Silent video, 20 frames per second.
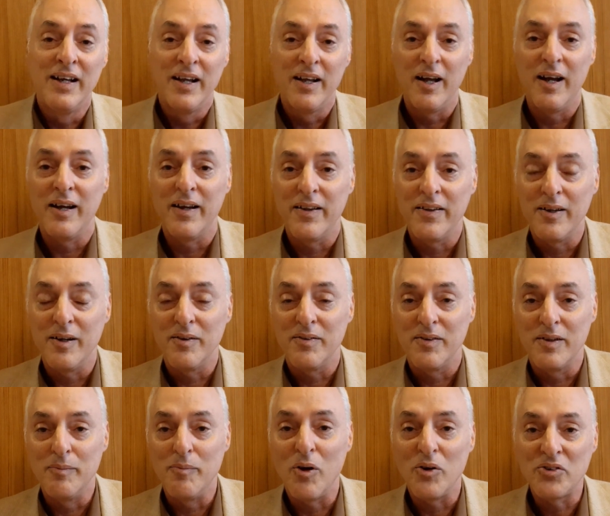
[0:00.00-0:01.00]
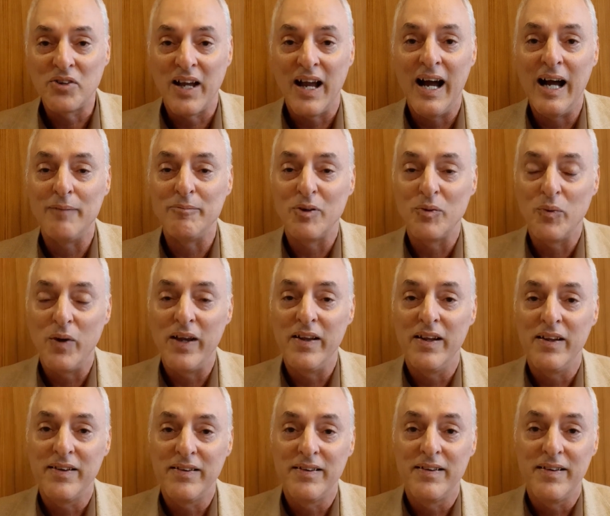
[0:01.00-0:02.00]
uh, the, the most common way
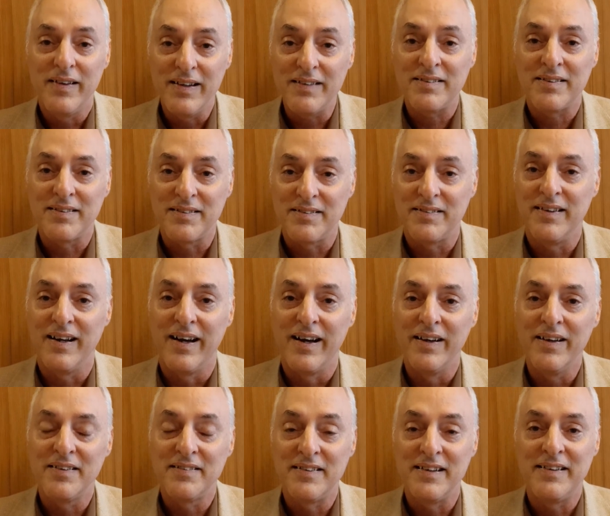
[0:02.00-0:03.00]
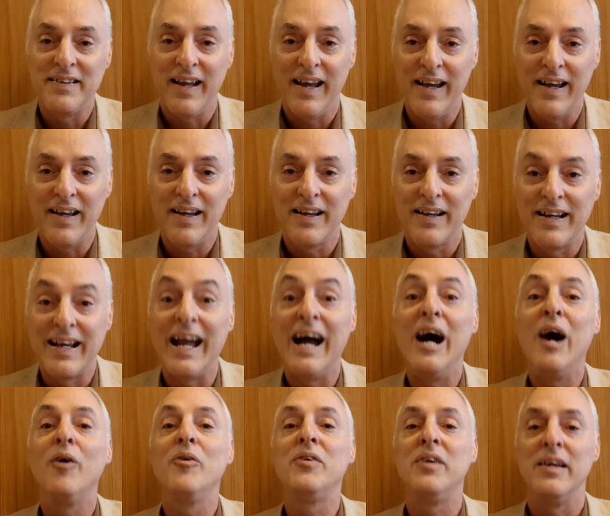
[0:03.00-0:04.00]
that this is done is to take
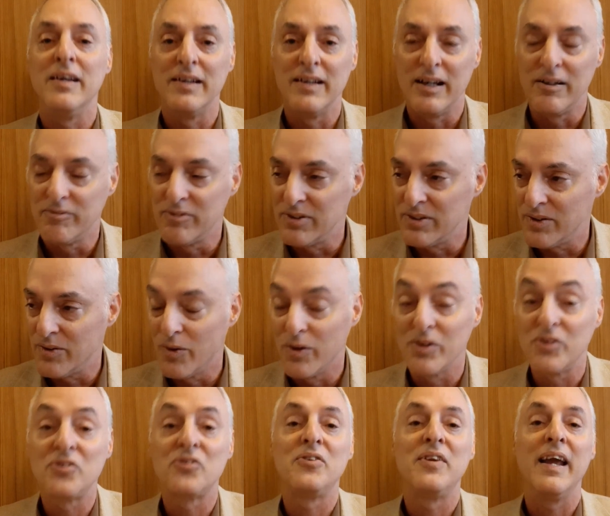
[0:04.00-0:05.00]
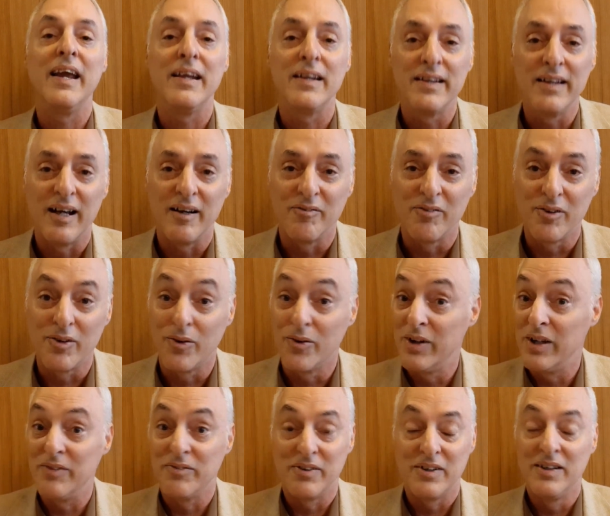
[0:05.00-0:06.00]
county level or state level or
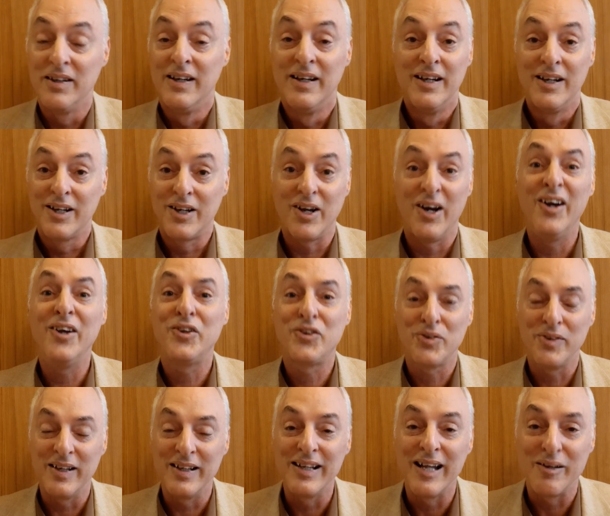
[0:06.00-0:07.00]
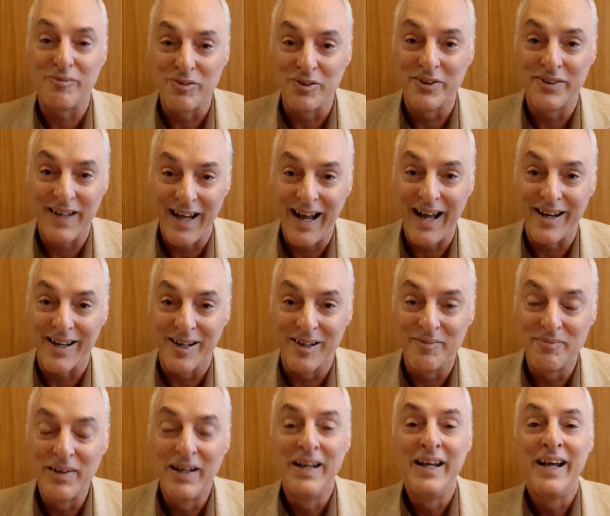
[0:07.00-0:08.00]
even country level data
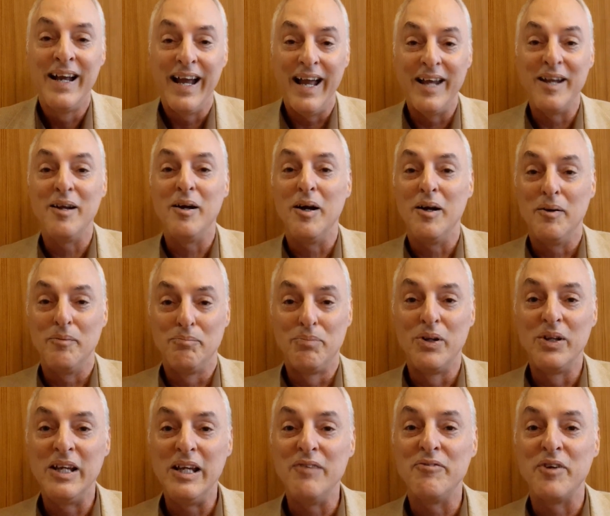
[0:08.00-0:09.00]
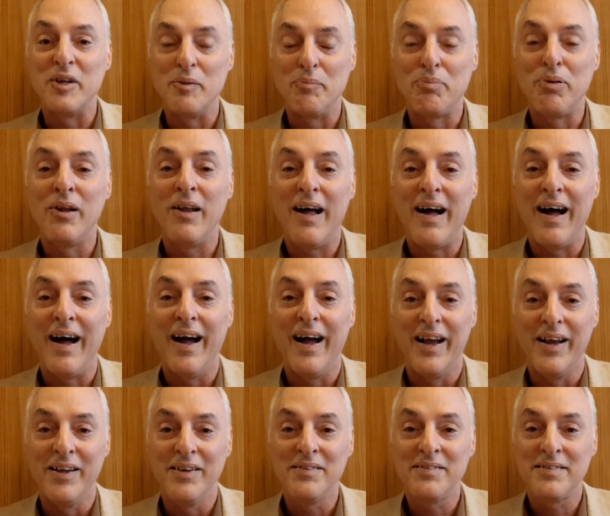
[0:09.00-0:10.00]
and uh, believe it
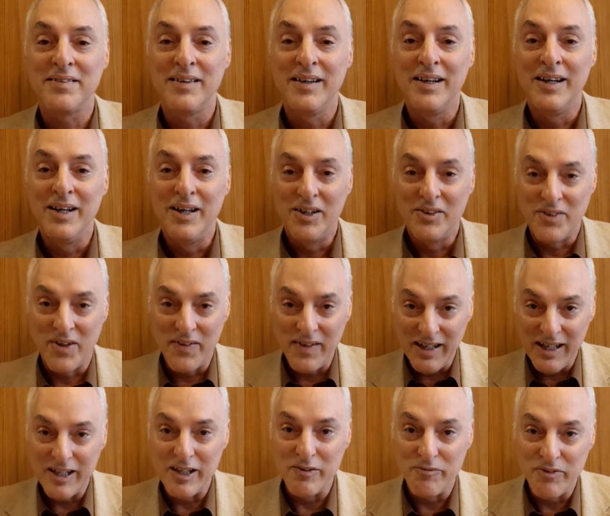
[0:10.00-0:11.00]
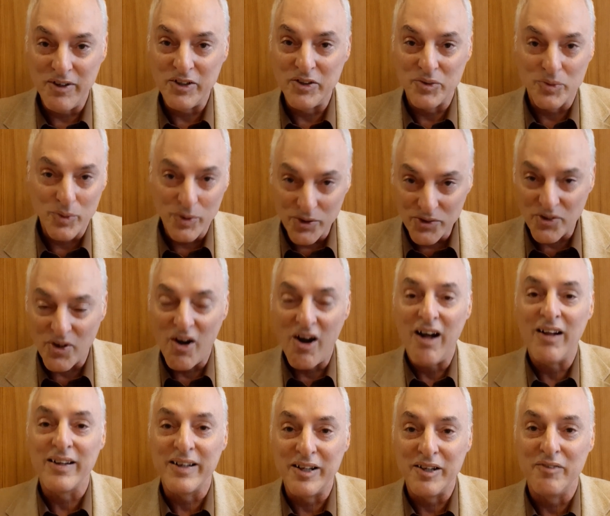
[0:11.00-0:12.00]
applies to the individuals,
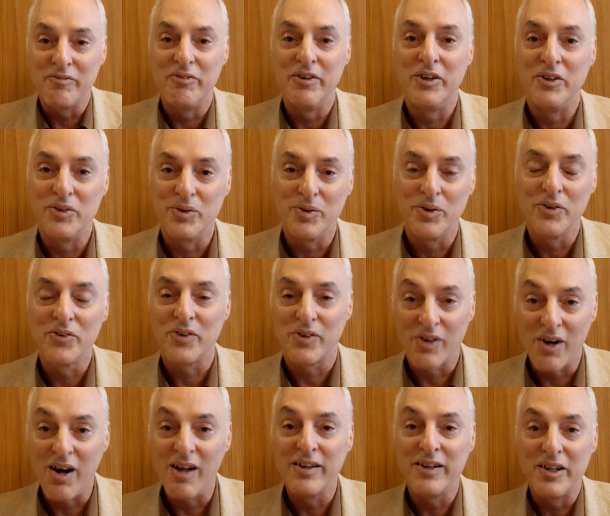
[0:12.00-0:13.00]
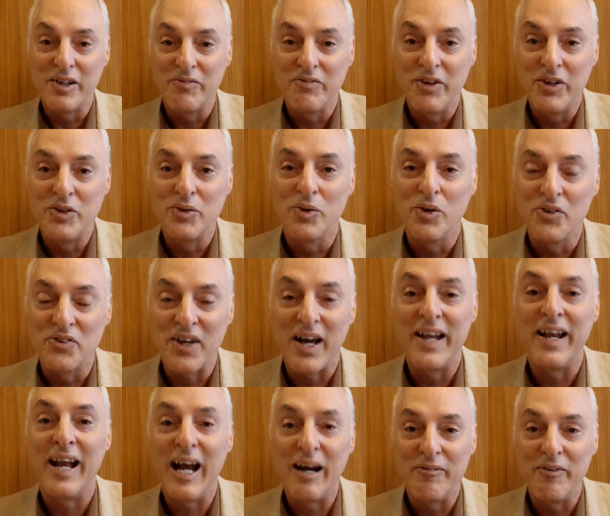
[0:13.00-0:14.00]
all individuals, or all individuals
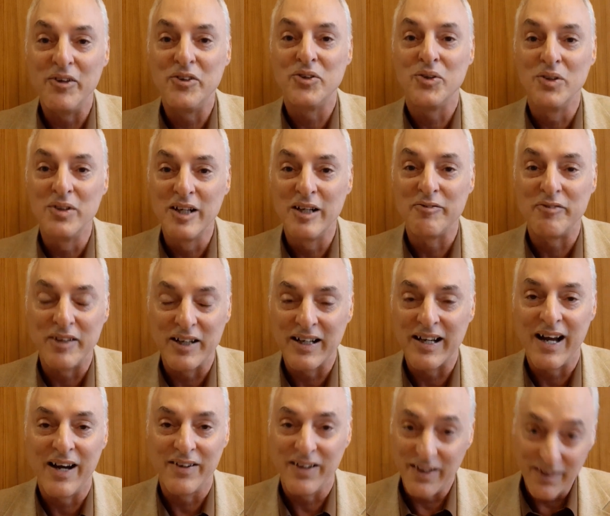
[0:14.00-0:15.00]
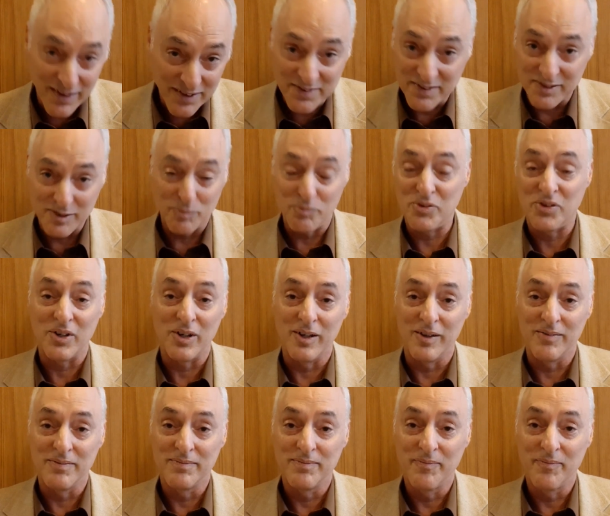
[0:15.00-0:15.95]
on average who live in a county. And this is absurd.